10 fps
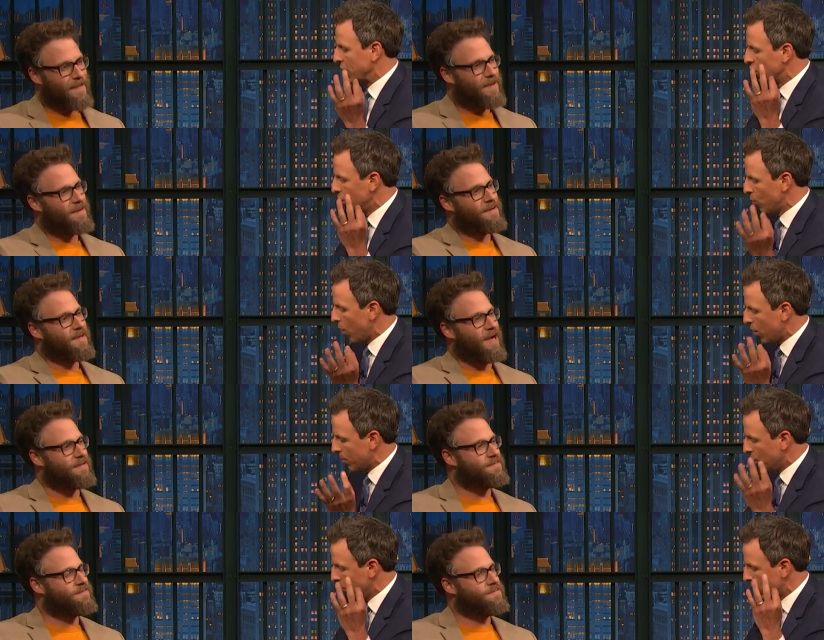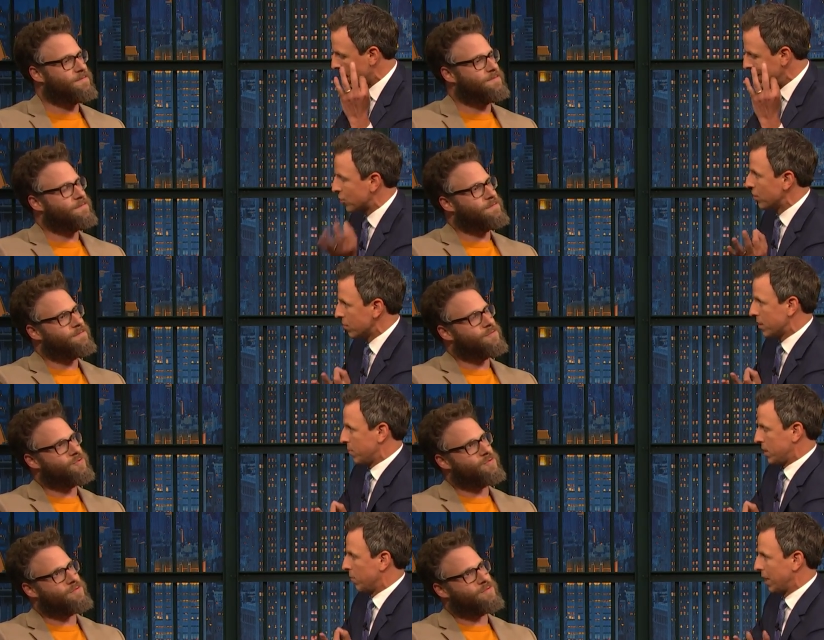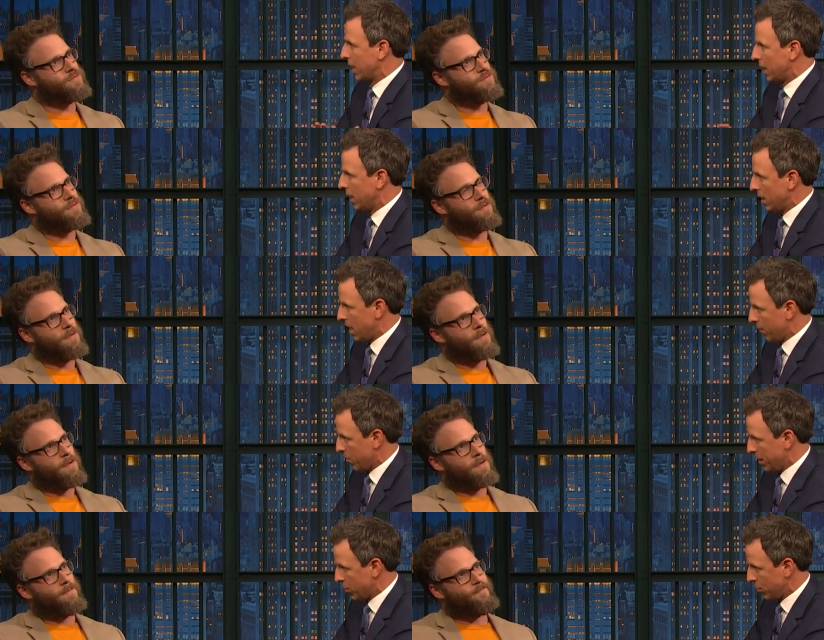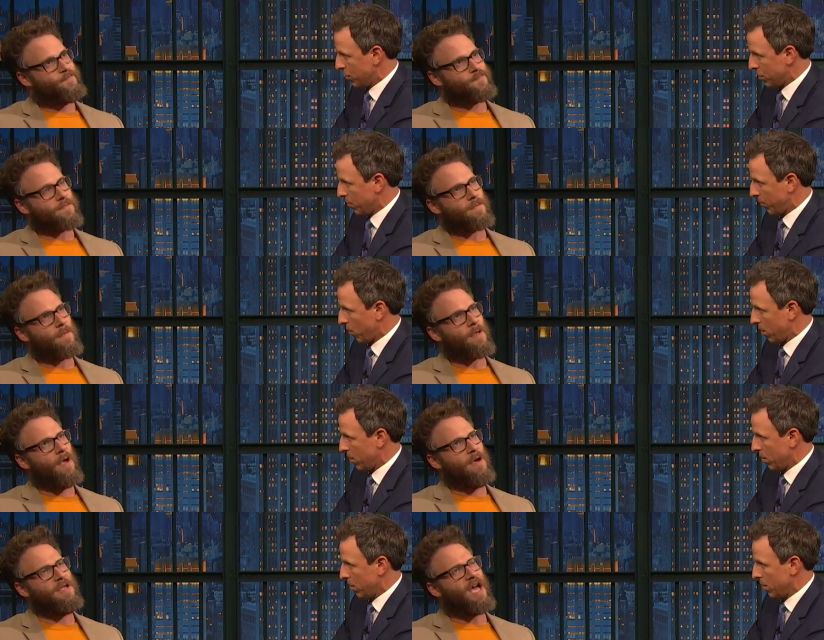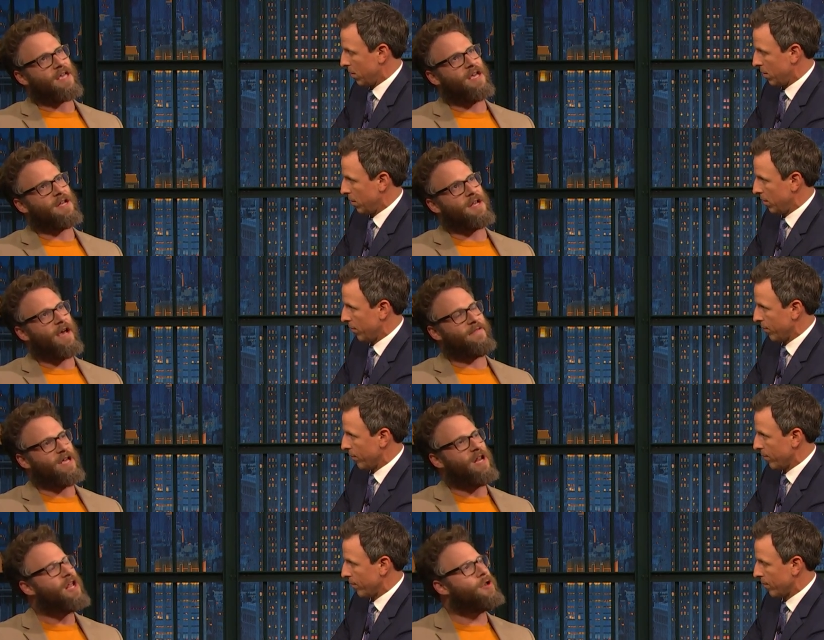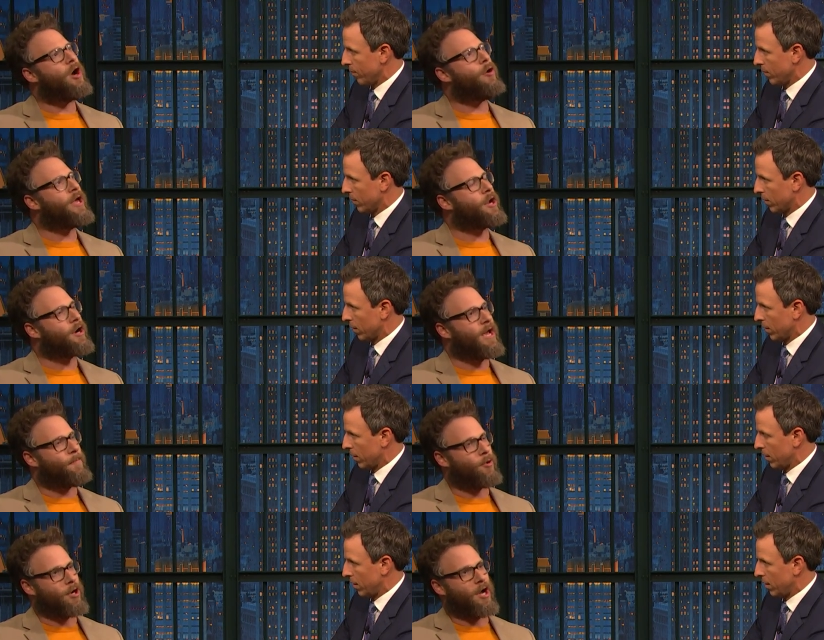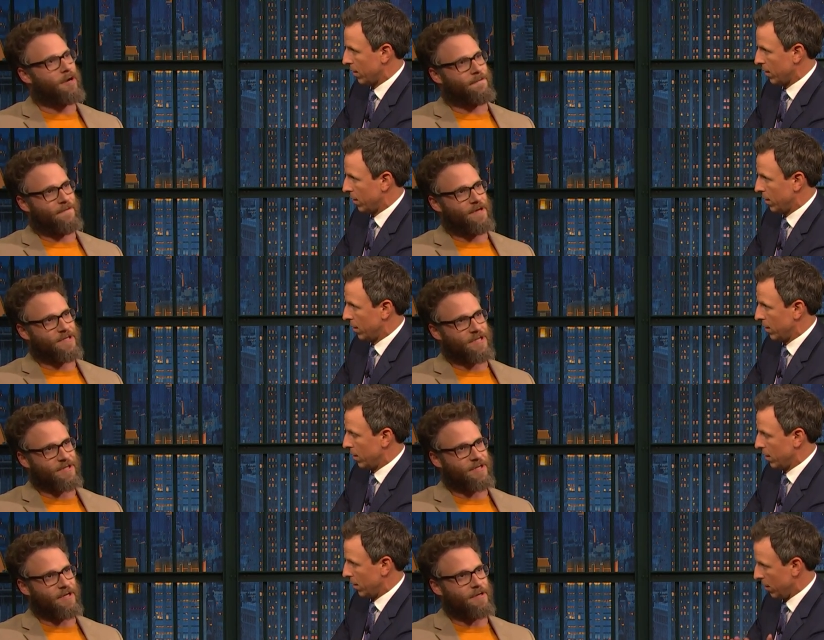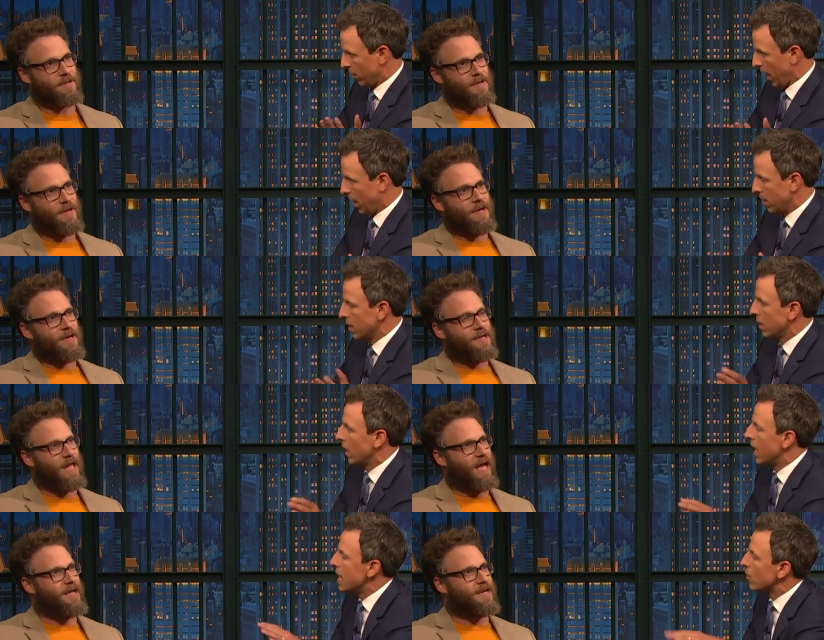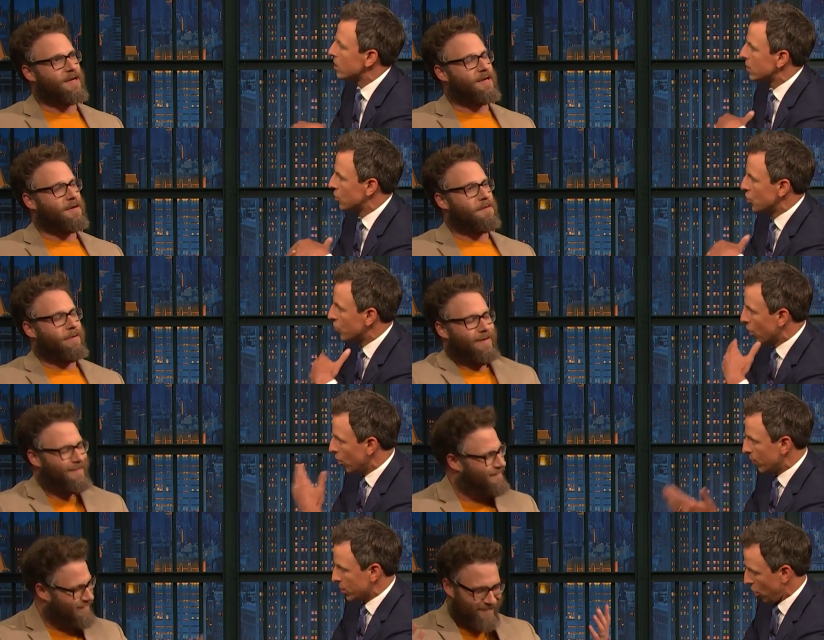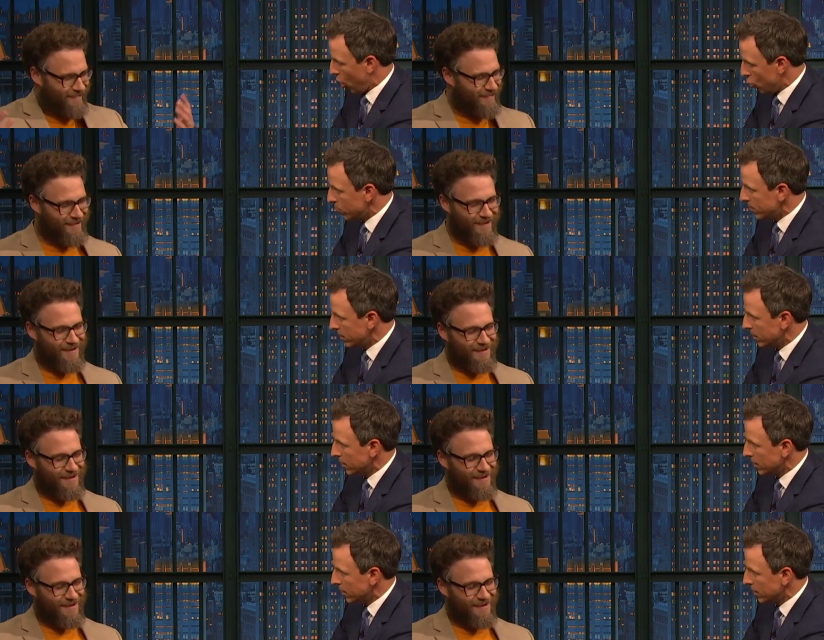Speaker 1: you introduced him to something that he had never been introduced to before.
Speaker 2: Yeah, he didn't know internet pornography existed. Okay.
Speaker 1: Like, and now is this? Did you go to his home?